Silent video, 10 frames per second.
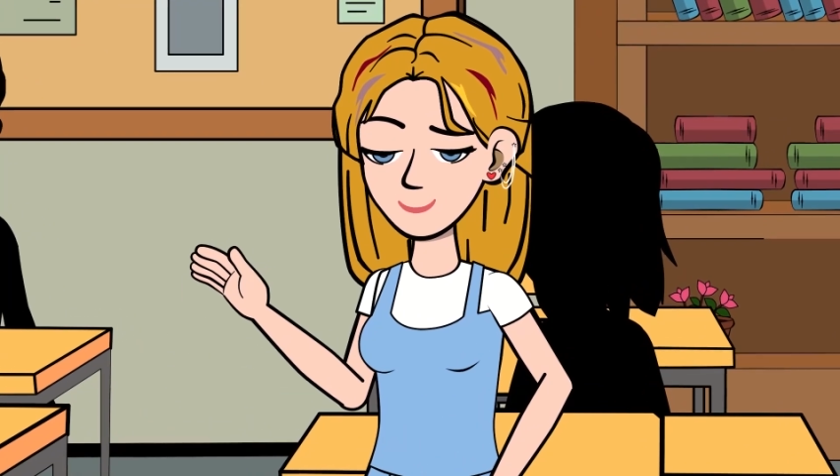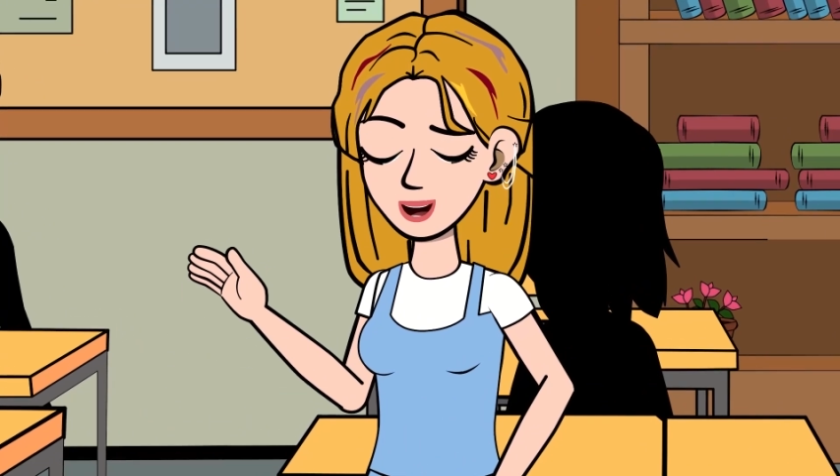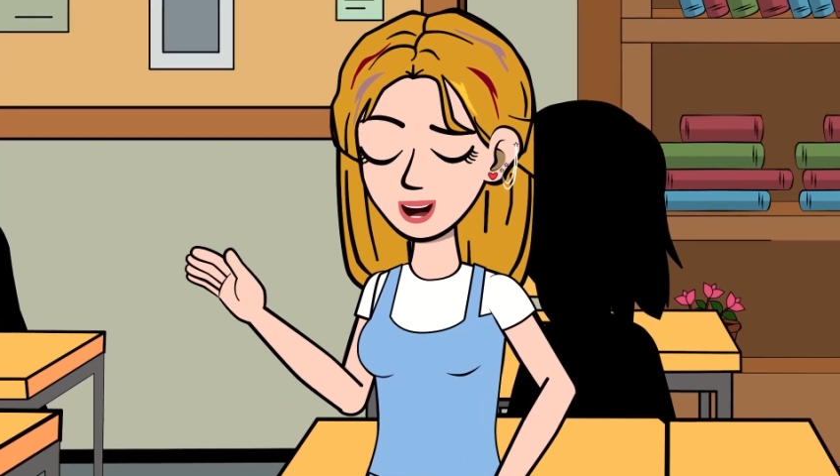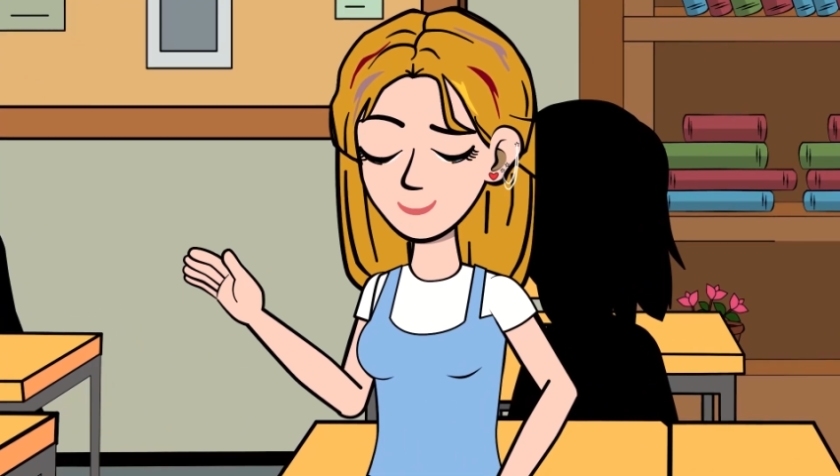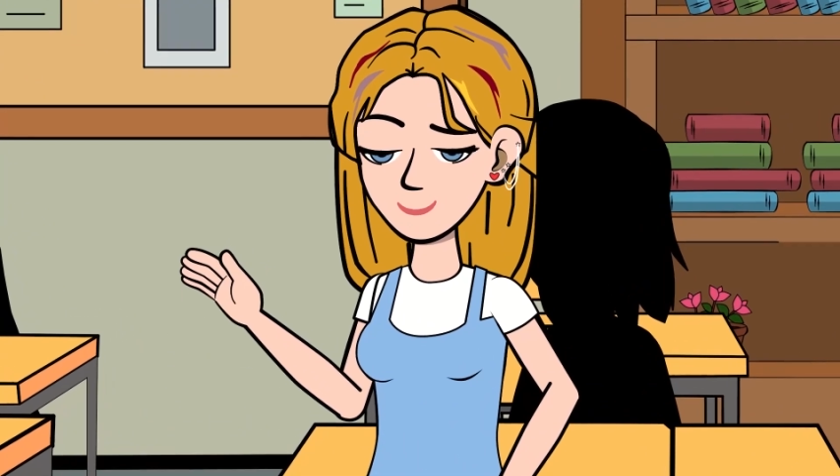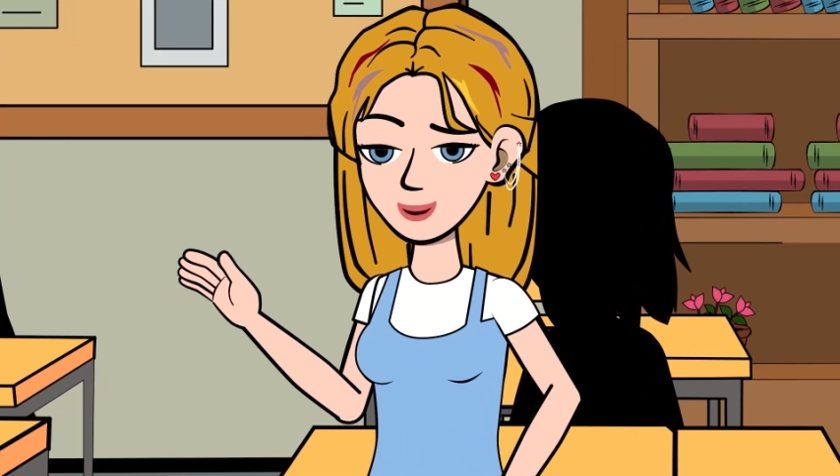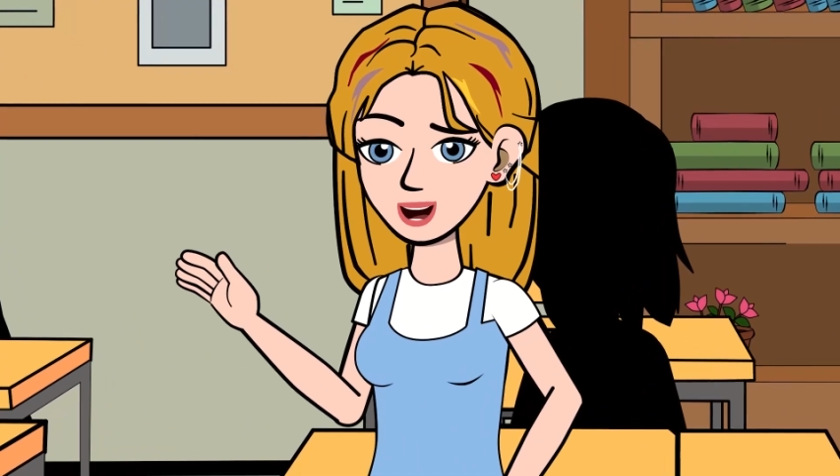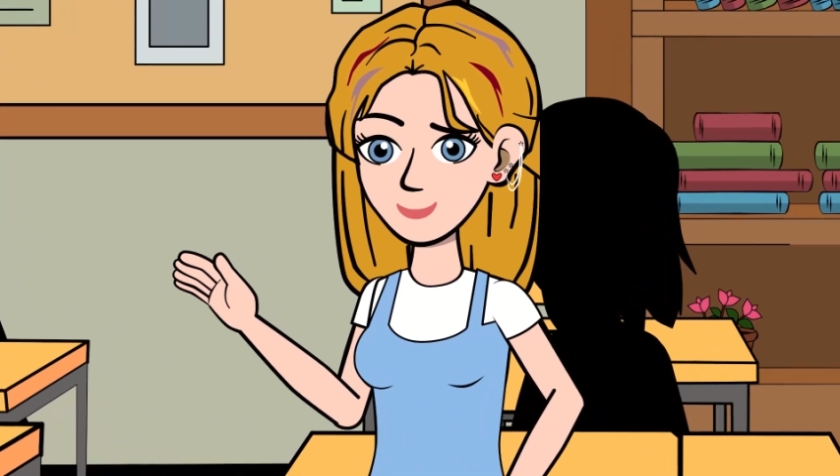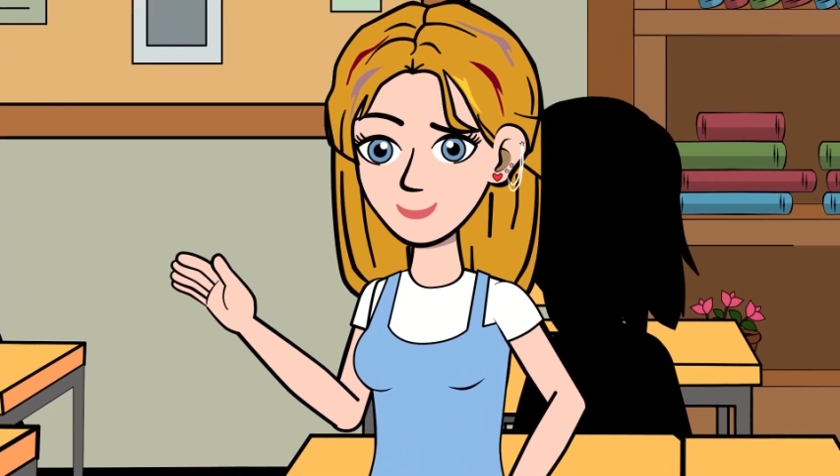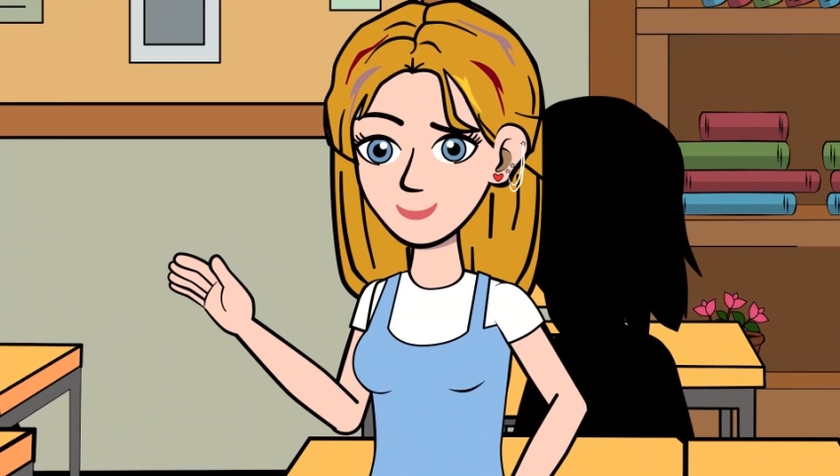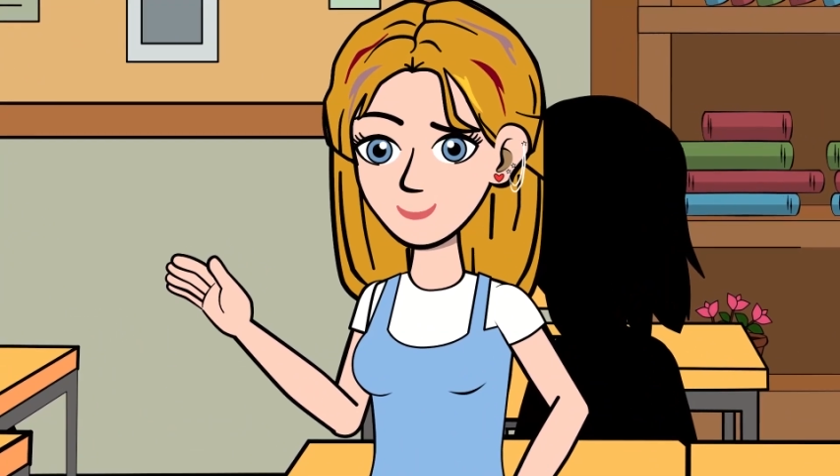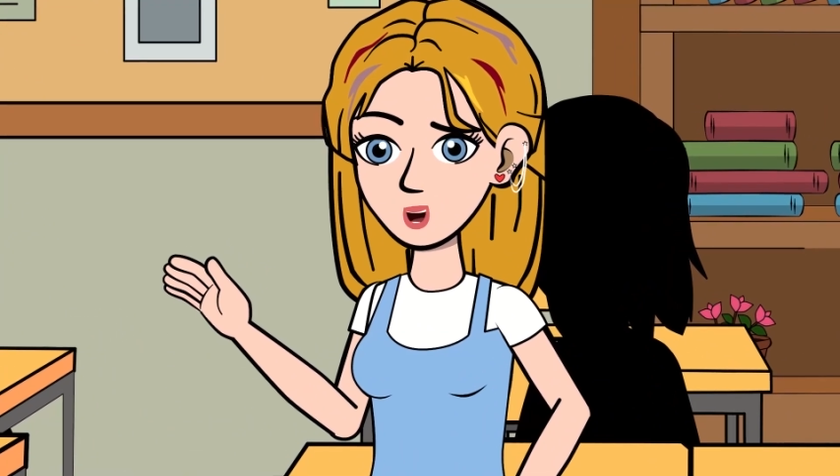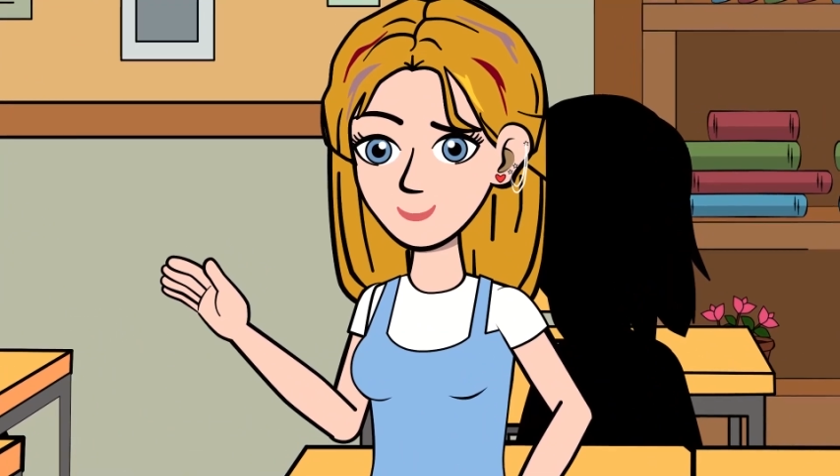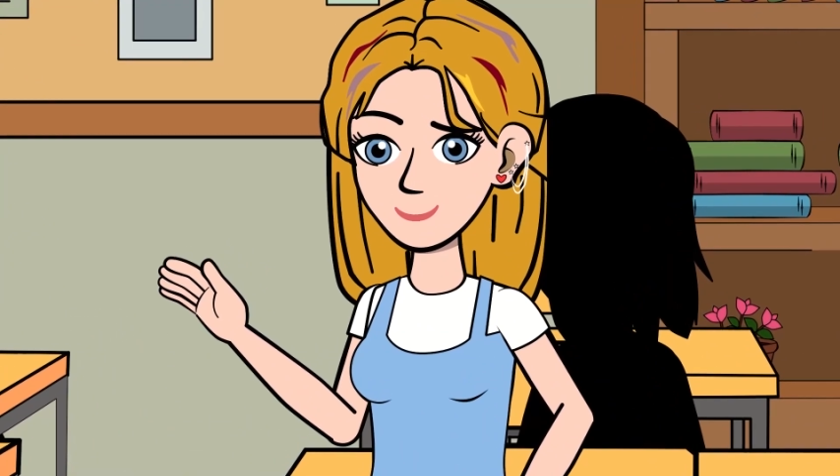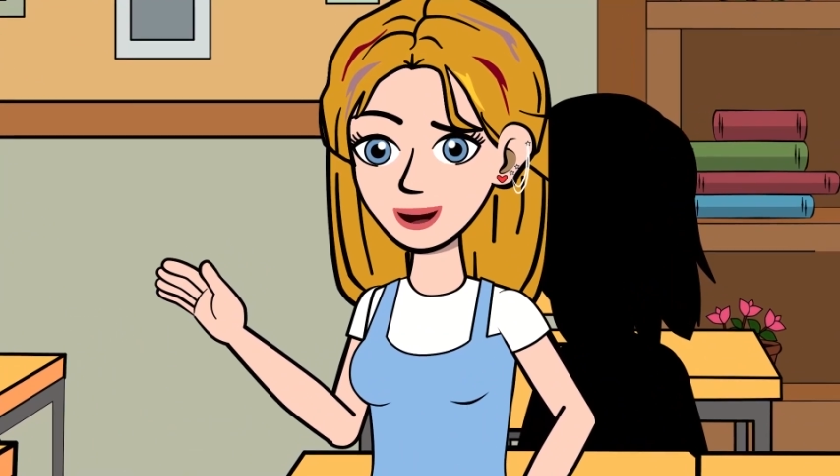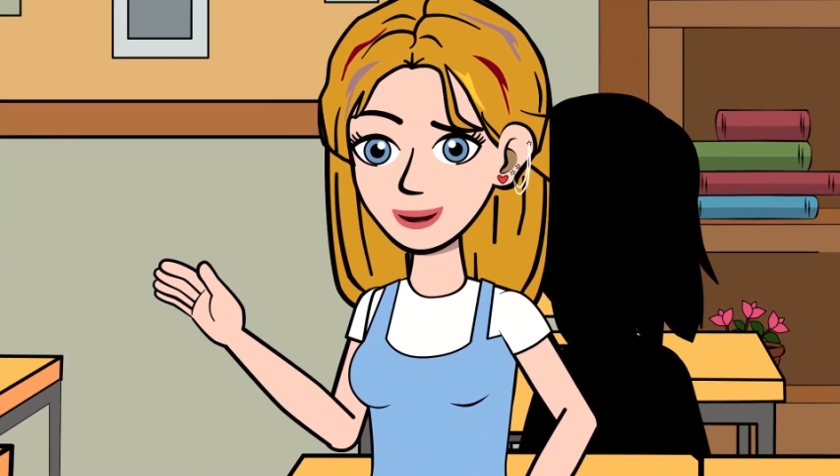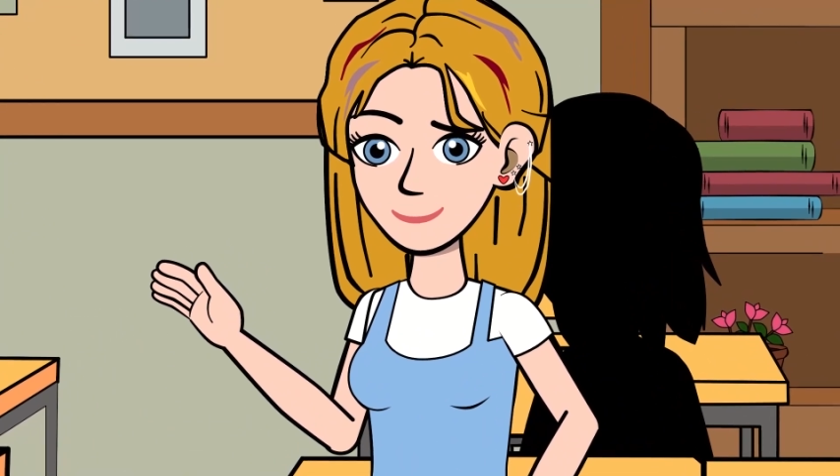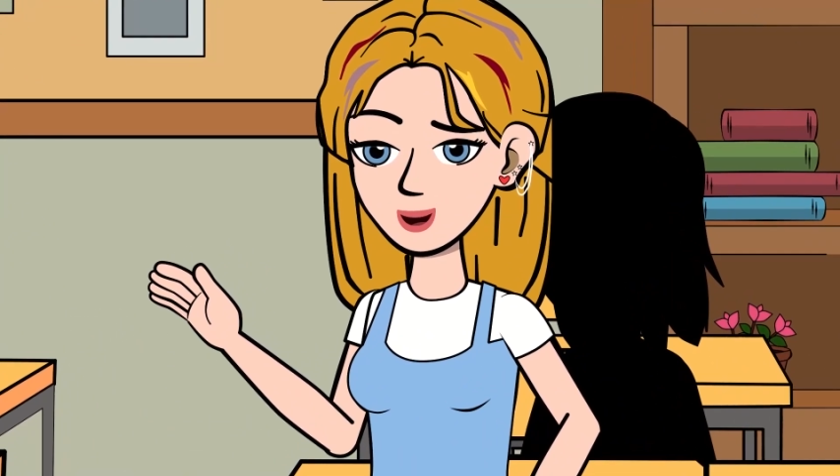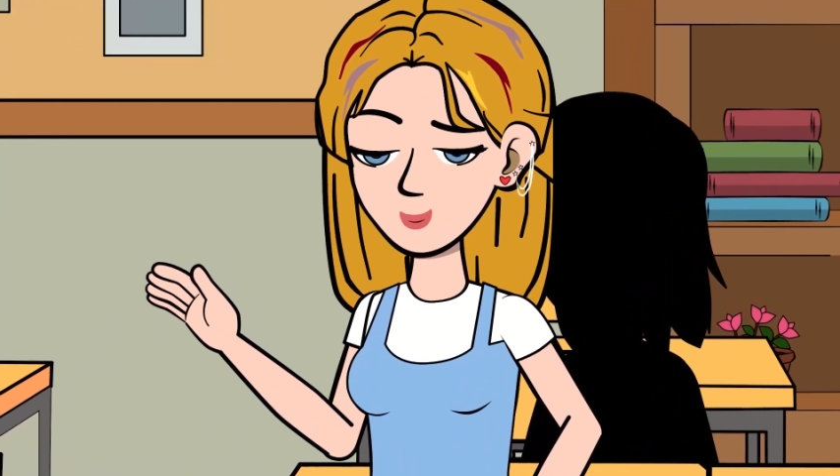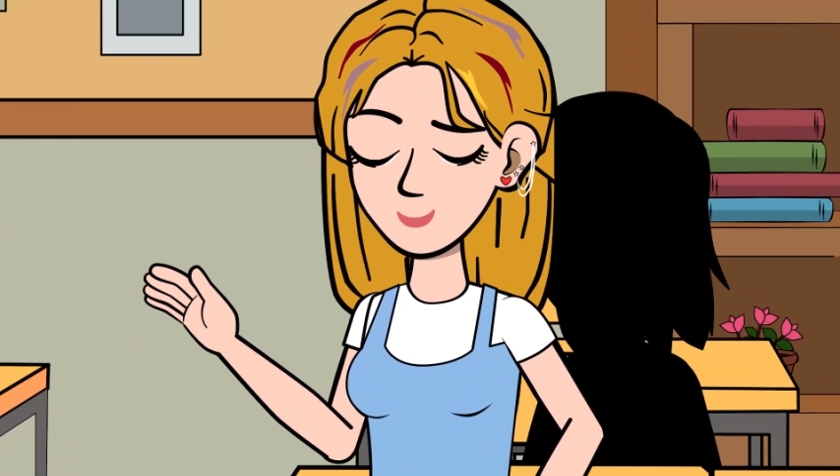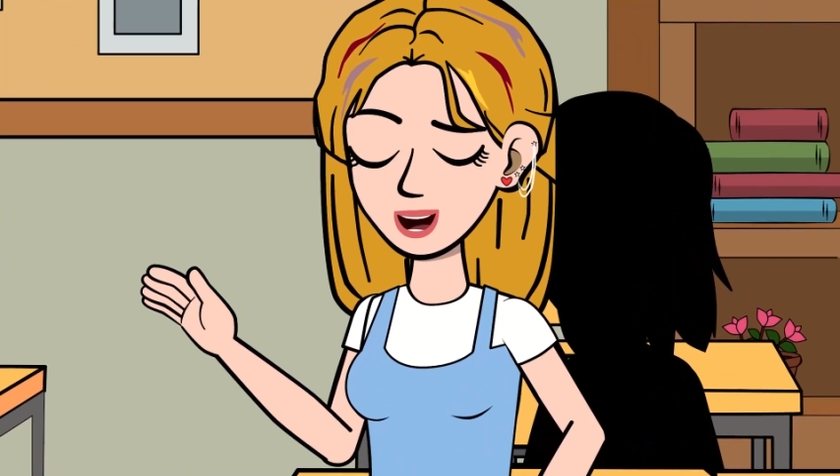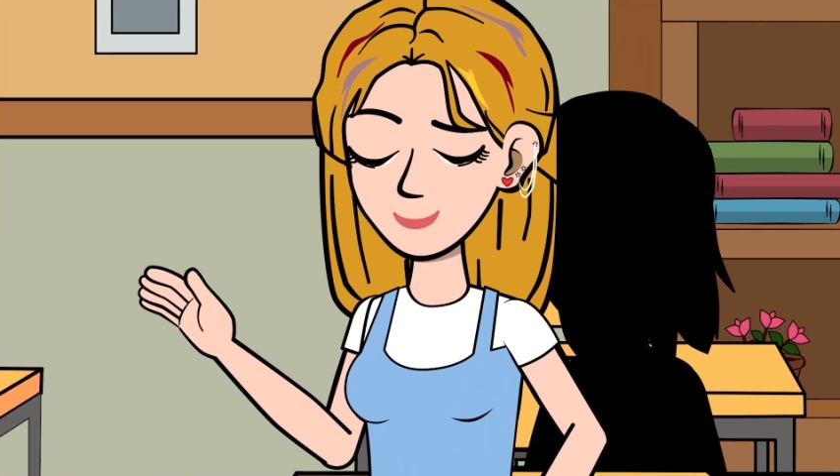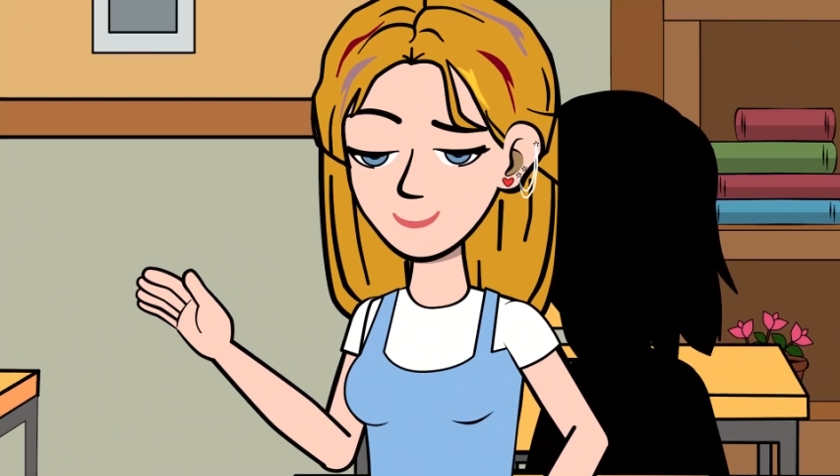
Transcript: based off of my understanding of people.